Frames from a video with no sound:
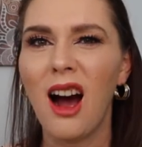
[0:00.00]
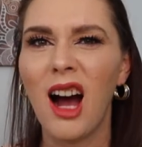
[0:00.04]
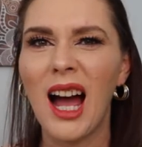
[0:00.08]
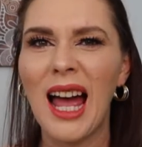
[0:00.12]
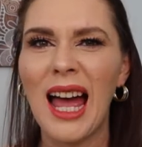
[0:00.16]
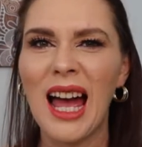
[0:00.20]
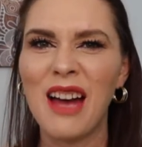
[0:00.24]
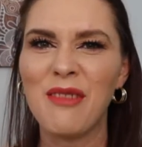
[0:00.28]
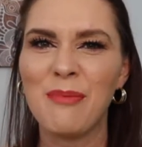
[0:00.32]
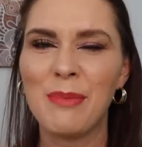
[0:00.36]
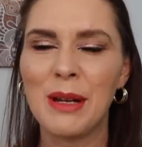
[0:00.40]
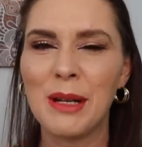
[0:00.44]

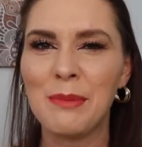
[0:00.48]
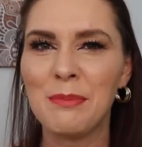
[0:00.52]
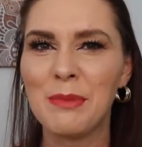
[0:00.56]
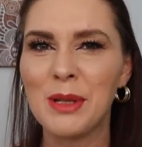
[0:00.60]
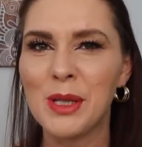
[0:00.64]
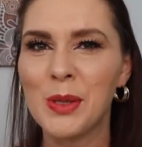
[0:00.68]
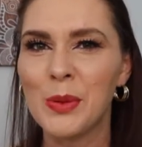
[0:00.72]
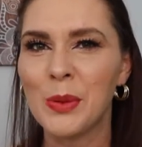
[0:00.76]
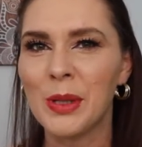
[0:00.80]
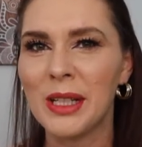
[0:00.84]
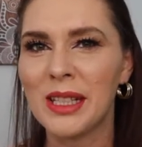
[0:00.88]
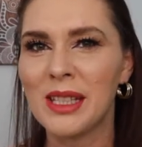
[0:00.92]
I have been
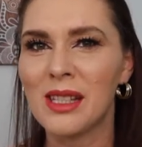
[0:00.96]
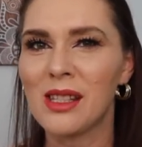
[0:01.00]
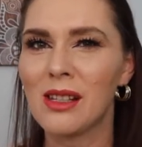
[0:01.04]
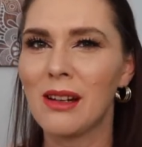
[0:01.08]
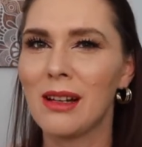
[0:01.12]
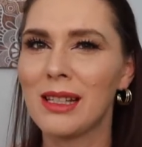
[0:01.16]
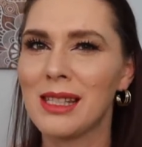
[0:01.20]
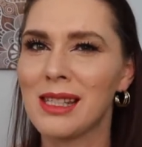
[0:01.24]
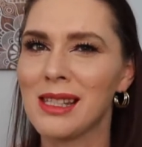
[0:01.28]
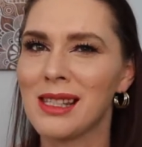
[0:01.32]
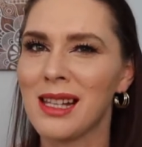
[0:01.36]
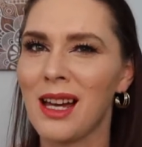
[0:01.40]
between
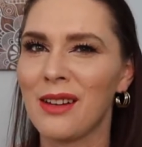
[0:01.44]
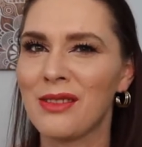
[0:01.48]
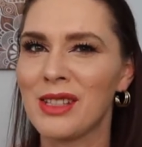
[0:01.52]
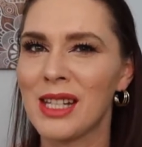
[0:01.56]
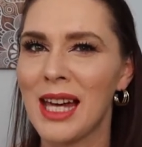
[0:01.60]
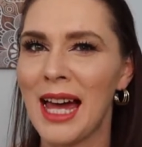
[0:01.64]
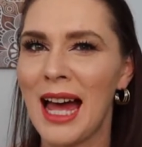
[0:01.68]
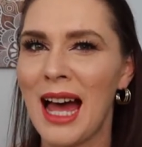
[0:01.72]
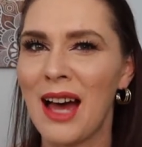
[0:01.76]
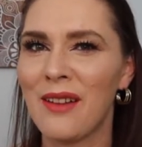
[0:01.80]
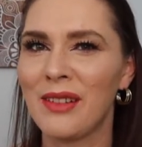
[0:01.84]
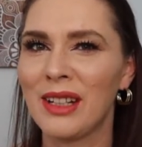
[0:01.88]
sizes
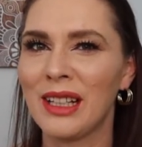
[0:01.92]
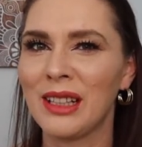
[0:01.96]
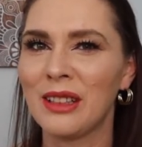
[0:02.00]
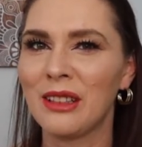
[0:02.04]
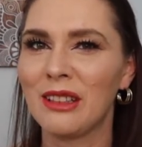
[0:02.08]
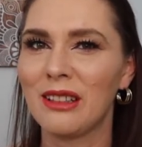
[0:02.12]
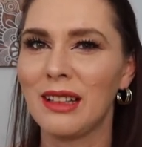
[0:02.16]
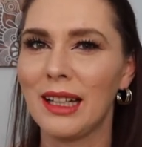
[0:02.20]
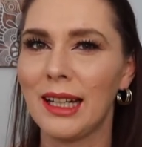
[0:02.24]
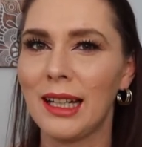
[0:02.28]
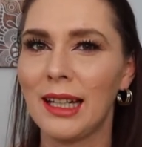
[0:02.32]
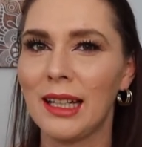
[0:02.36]
after having
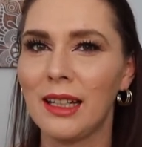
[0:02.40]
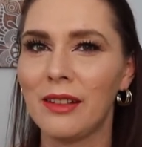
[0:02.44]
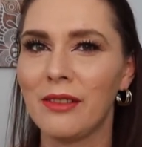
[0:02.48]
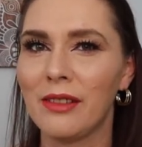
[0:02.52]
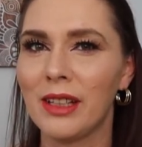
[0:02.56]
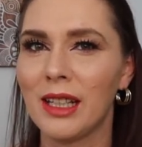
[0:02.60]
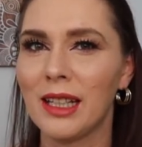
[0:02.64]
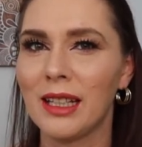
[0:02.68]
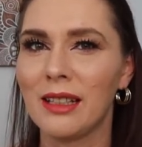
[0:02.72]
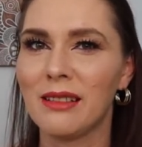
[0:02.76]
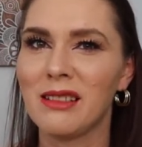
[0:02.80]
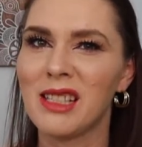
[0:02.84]
little
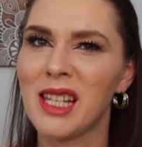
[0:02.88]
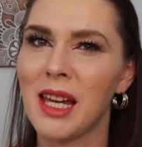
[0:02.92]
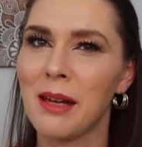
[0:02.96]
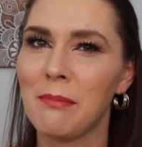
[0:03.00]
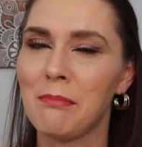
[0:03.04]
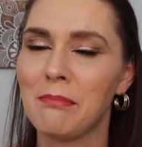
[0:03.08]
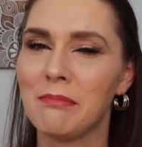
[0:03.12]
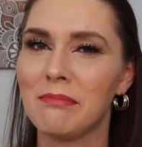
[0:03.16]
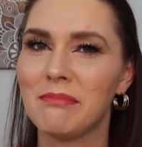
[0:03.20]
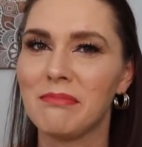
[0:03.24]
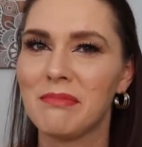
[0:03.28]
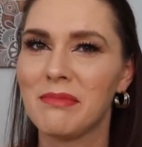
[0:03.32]
Evie
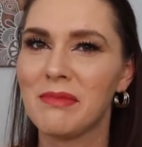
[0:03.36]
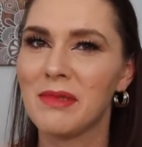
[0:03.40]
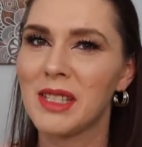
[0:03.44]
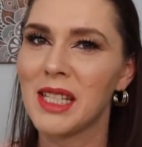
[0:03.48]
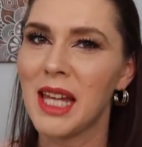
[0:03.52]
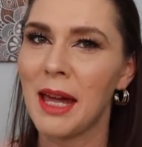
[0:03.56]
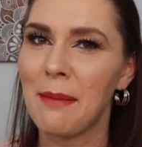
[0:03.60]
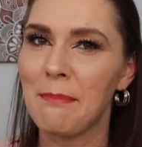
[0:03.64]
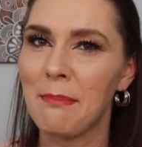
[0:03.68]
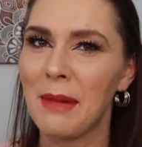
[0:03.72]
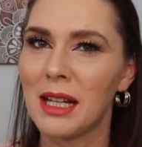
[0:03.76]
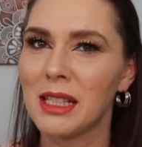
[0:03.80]
ten,
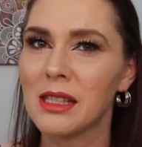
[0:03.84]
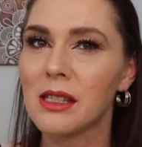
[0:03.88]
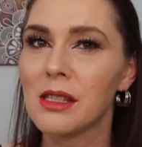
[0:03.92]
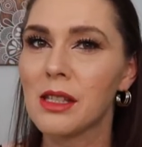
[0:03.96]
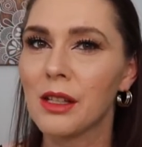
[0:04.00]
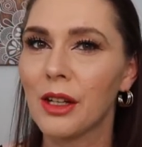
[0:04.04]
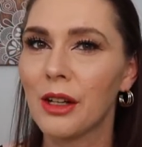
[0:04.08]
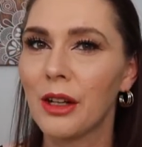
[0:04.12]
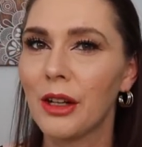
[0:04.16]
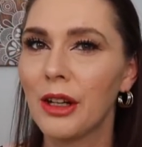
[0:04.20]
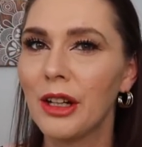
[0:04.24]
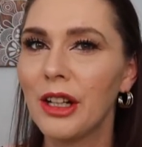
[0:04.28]
ten months
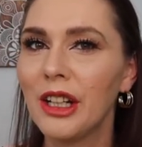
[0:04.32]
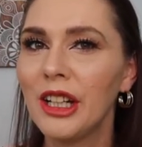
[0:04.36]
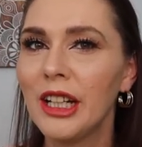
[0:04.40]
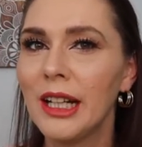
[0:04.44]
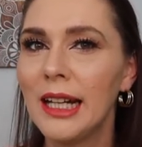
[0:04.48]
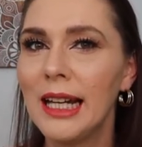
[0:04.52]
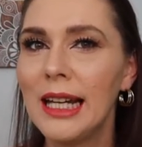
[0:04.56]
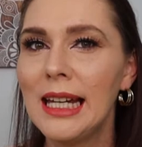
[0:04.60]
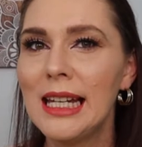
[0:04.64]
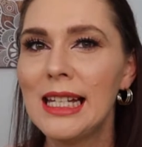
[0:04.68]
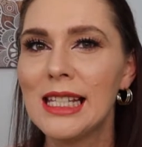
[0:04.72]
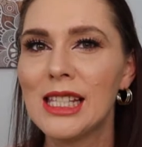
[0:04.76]
ago,
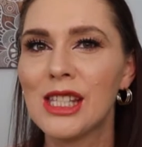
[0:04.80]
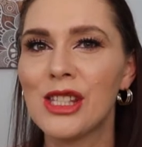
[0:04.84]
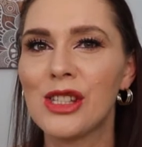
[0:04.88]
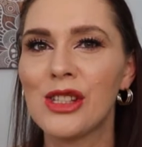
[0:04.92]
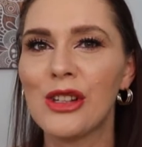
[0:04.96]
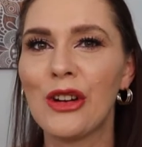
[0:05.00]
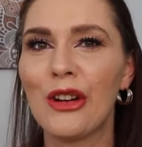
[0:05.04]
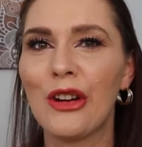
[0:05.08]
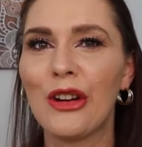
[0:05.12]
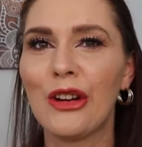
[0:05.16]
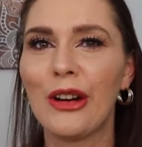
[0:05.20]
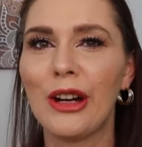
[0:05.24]

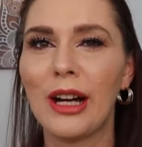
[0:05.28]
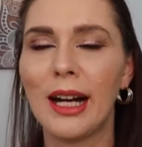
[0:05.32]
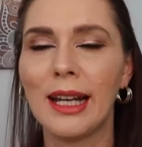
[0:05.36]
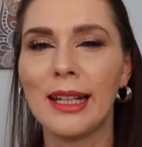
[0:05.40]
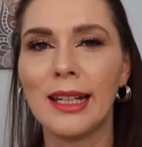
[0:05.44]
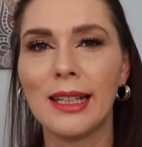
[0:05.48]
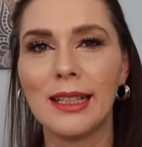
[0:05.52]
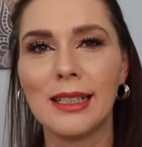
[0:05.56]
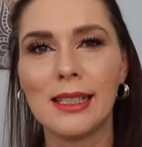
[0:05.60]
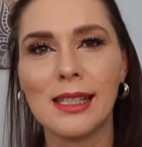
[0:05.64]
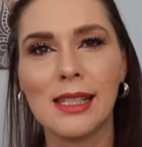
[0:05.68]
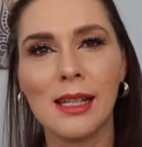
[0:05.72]
so I
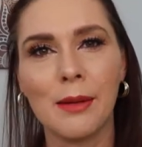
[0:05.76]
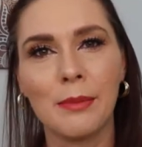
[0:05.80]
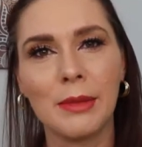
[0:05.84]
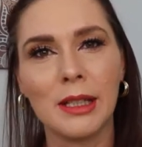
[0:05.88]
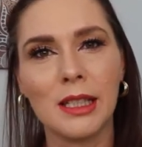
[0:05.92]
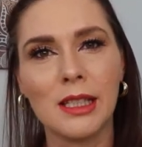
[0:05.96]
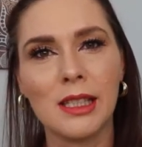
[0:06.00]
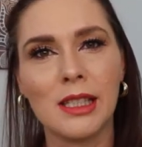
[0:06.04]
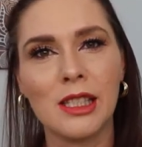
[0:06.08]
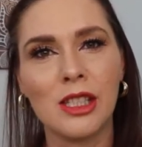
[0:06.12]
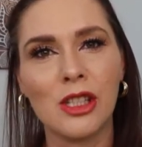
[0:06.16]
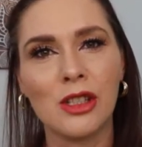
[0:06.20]
needed
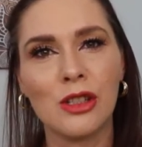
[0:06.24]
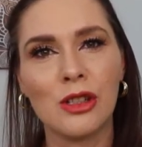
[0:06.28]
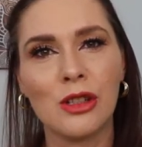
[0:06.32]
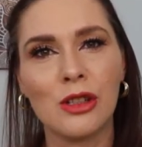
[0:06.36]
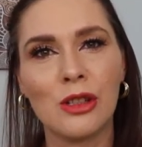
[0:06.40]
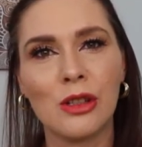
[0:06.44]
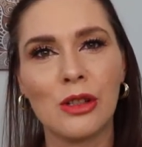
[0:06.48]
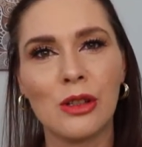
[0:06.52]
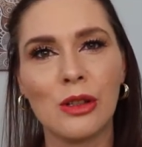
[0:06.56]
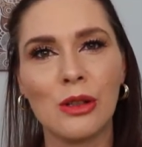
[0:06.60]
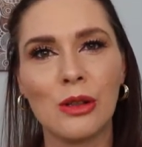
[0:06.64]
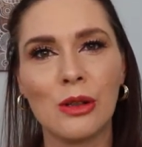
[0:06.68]
something
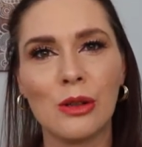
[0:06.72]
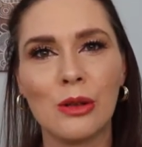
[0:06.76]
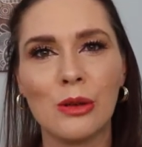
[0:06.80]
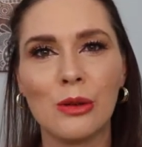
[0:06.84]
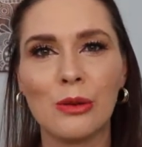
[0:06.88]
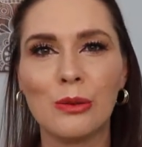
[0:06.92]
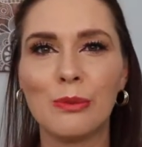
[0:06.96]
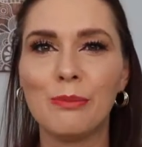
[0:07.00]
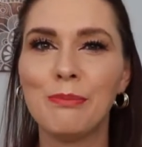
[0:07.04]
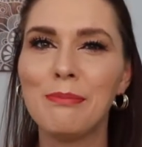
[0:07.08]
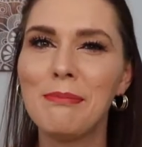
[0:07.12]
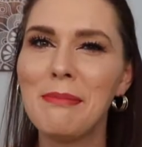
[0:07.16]

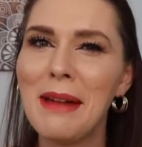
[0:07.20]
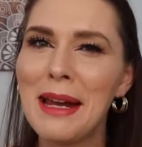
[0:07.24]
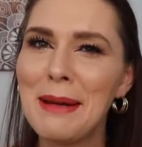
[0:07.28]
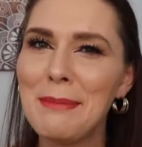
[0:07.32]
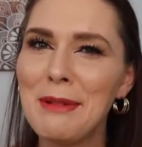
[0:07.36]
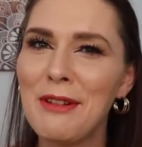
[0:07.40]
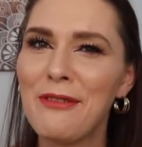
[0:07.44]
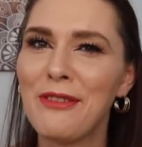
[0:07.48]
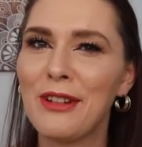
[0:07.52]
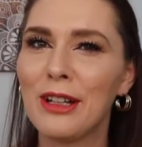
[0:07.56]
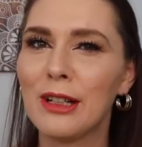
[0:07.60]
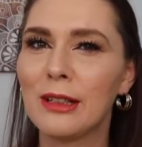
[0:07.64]
to
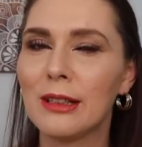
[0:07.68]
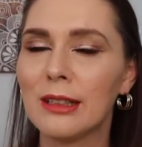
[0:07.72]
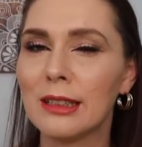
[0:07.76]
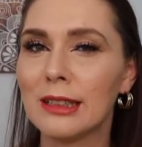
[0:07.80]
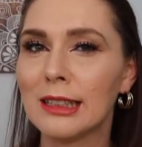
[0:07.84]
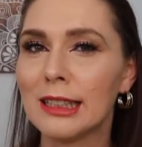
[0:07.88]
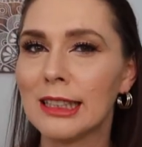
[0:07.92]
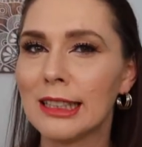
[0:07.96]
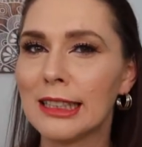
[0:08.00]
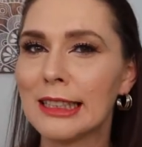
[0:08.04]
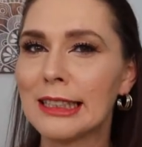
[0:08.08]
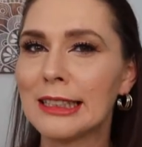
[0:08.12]
make me feel a
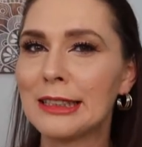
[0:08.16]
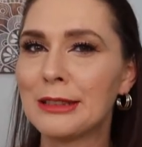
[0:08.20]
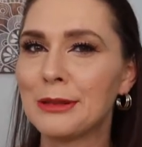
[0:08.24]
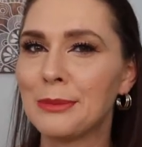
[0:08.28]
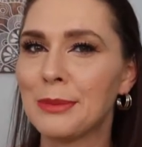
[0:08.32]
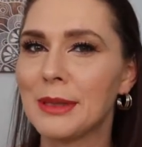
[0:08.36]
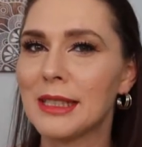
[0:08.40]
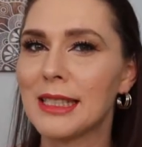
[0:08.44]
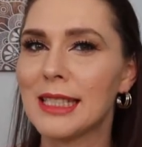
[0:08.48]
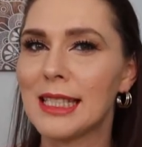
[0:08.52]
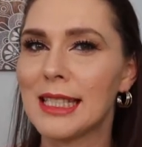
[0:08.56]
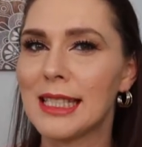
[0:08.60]
little
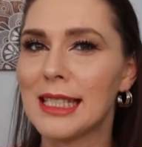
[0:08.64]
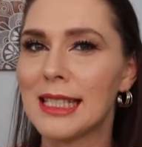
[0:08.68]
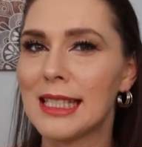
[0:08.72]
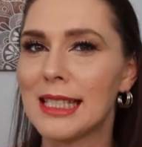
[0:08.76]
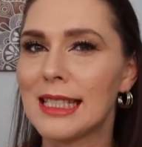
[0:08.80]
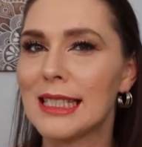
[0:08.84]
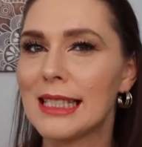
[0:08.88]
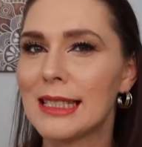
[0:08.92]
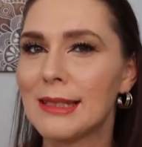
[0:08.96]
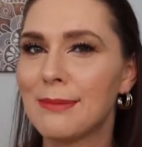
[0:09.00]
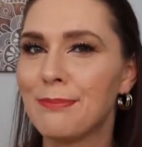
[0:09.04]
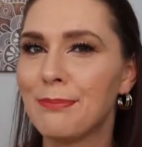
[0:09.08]
bit,
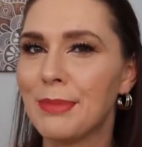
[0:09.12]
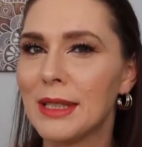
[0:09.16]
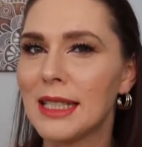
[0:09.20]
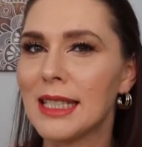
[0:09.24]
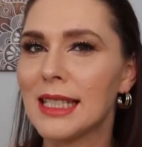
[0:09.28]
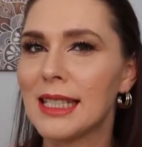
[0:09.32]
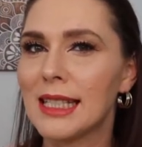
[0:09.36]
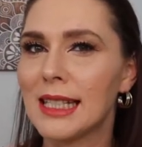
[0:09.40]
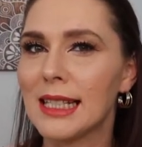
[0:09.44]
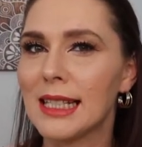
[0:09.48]
bit